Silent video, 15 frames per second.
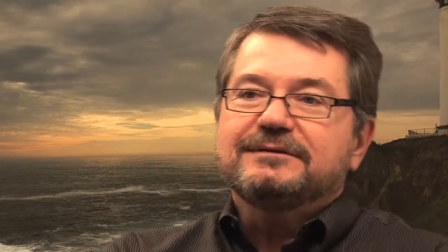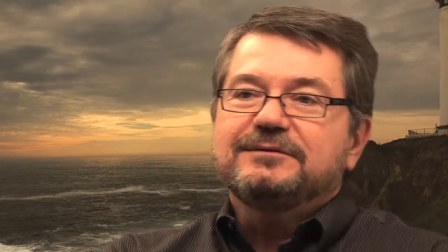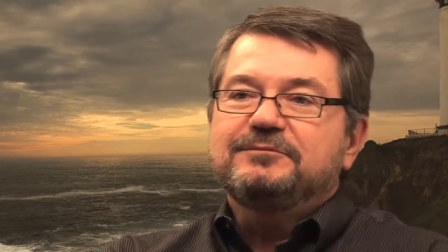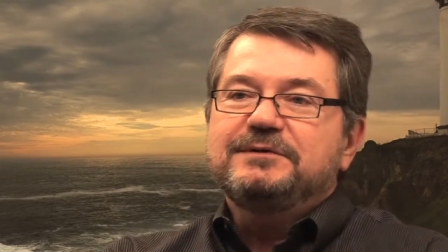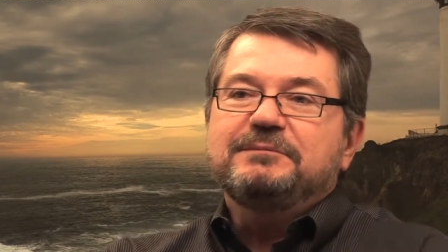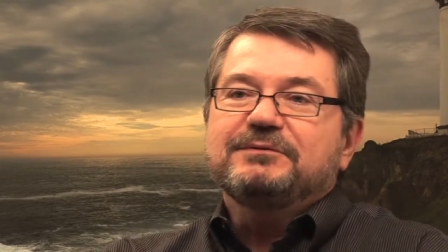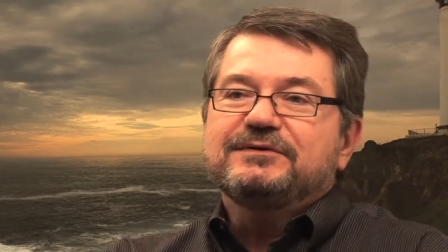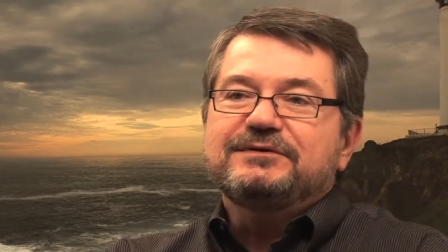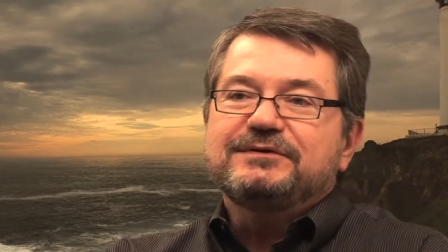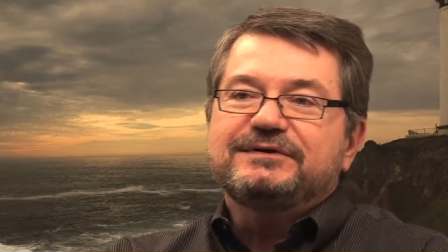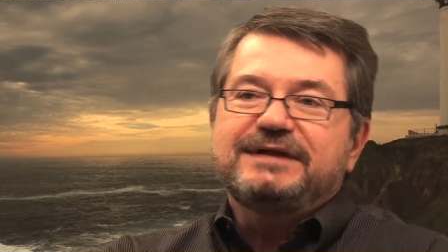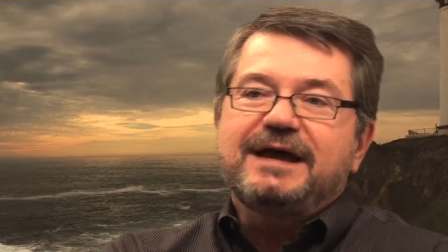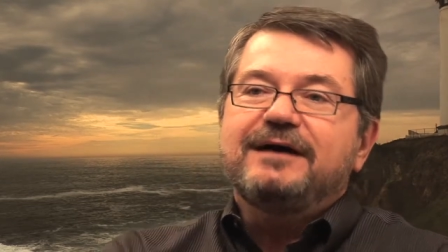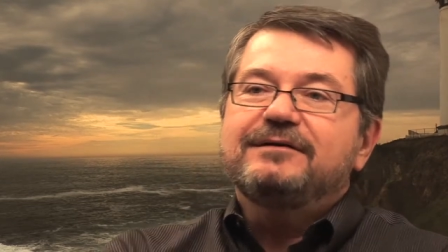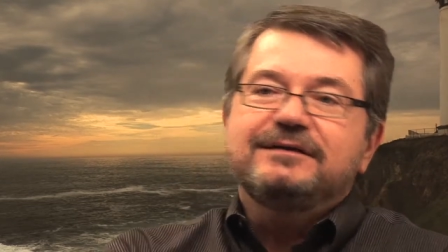the people that are
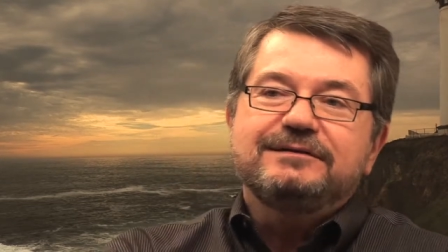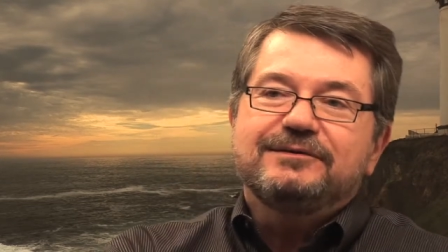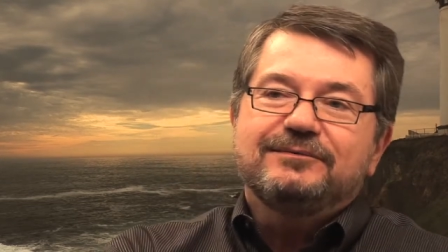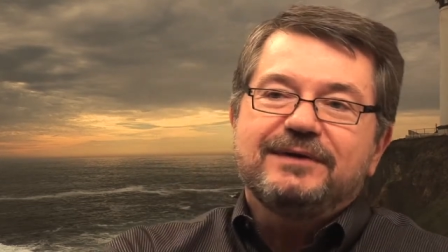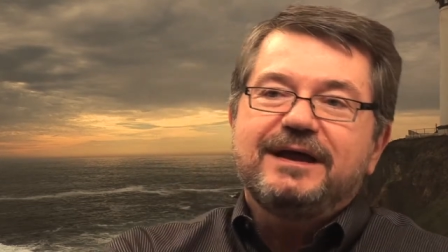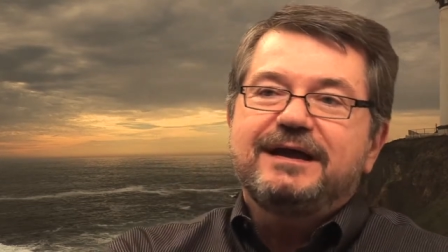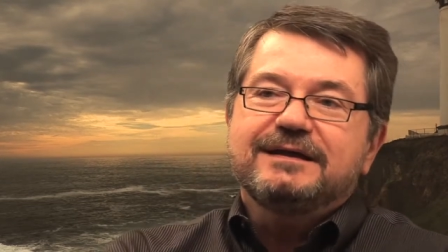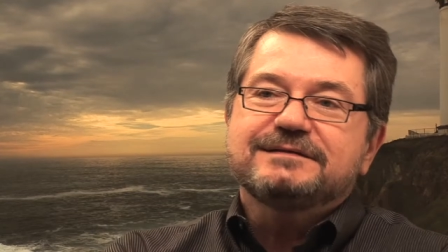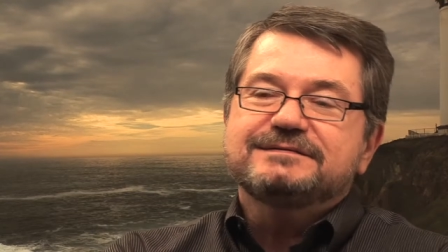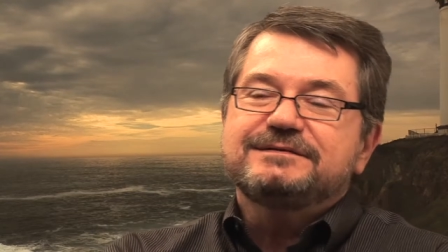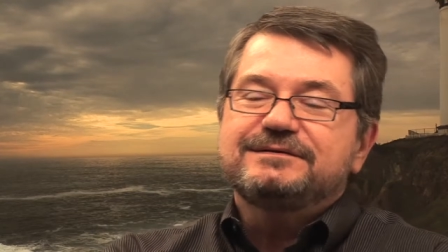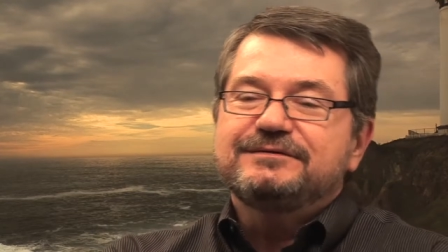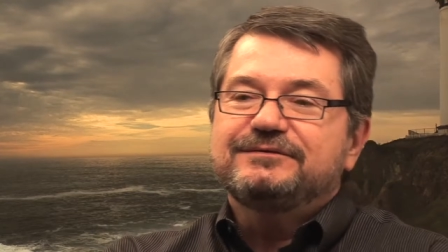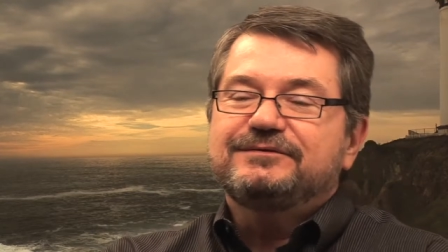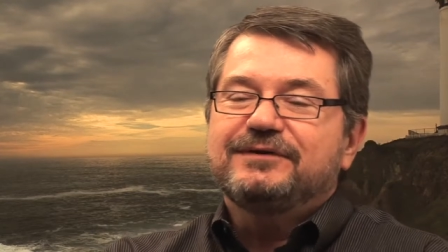down in the ranks
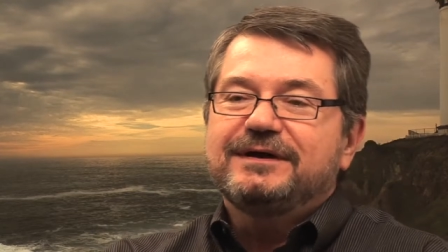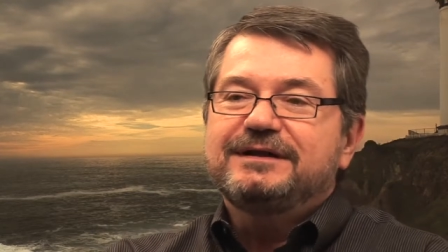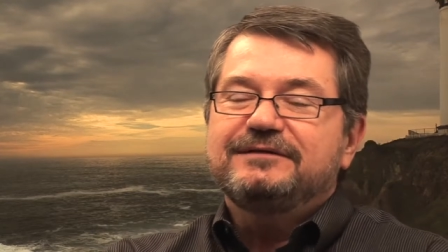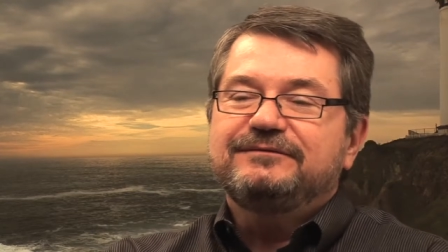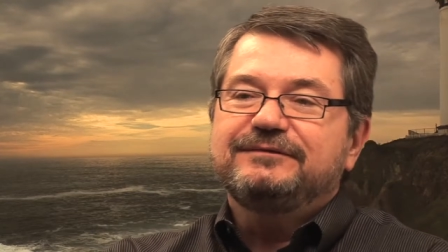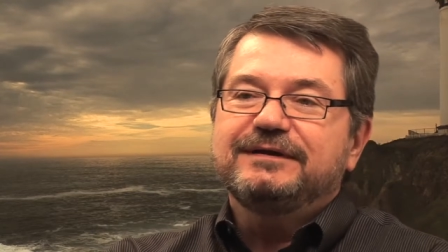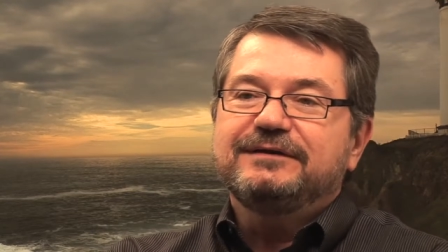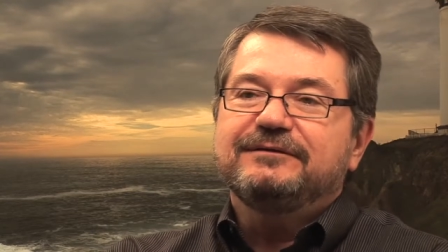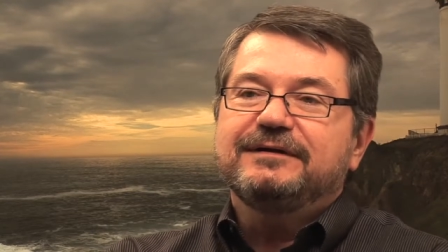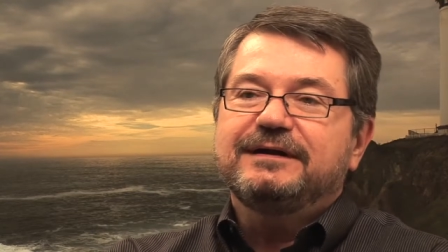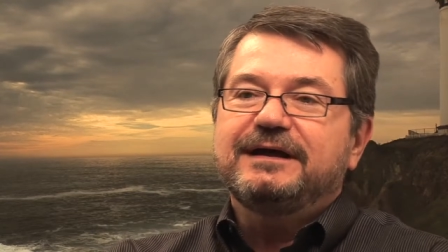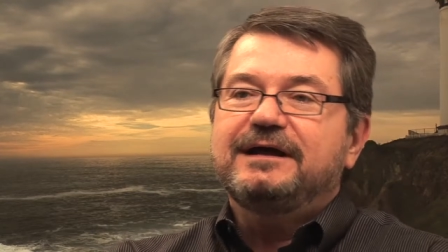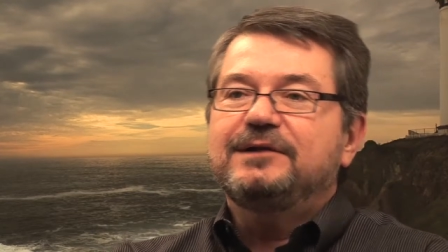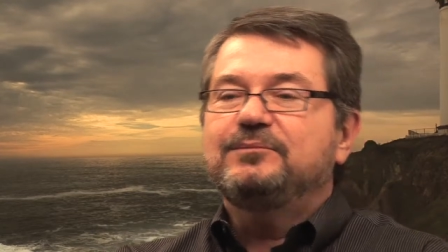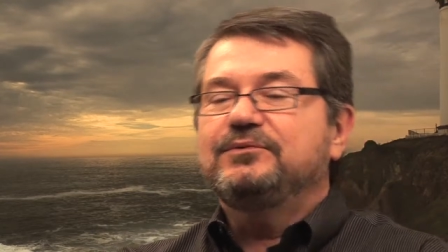that are trying to figure out
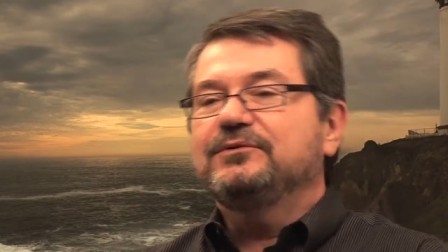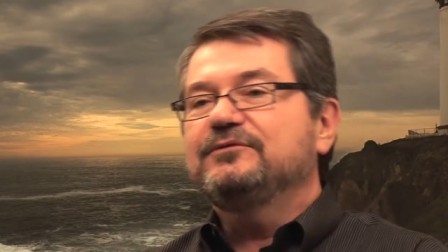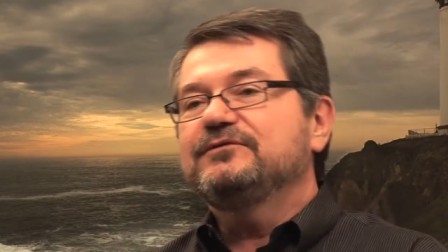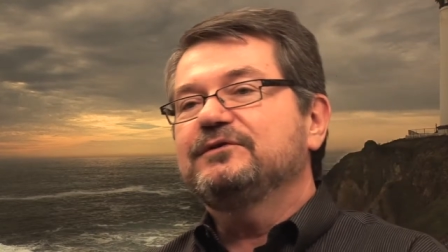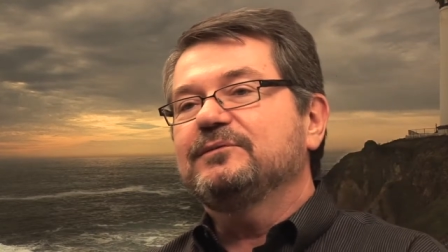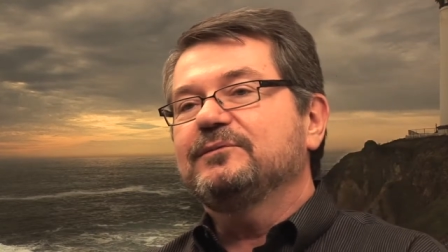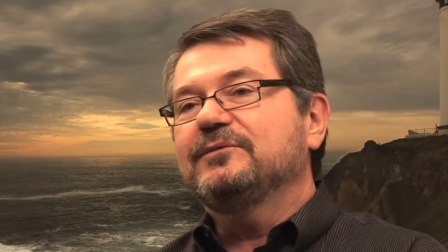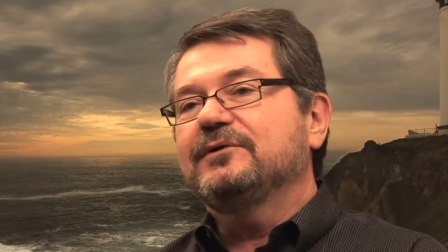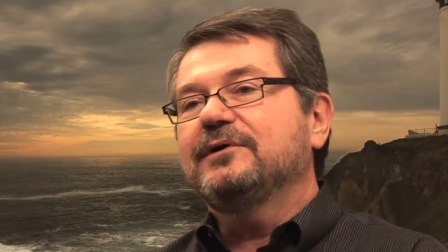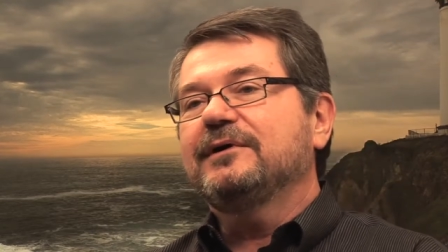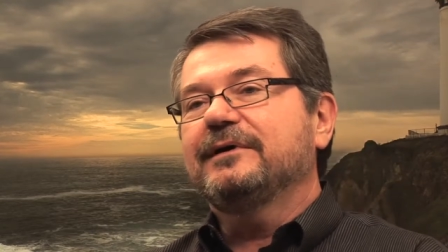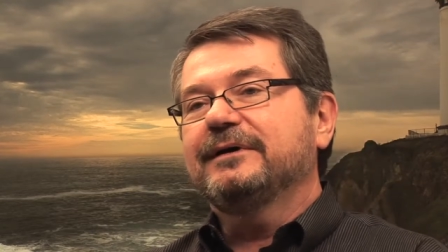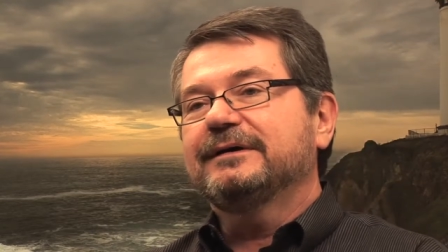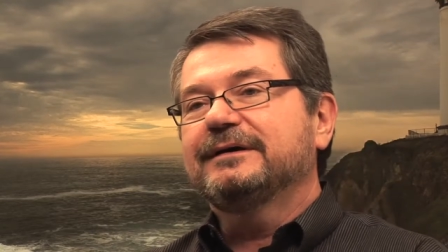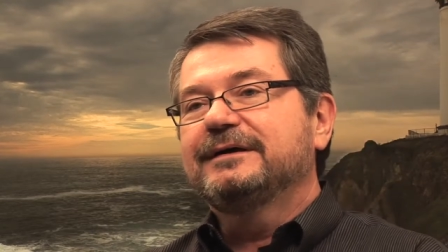how to prove them
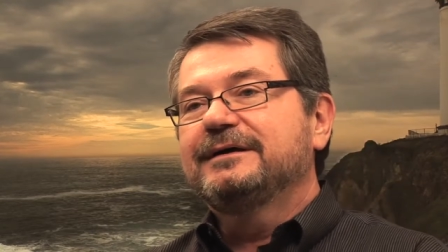wrong,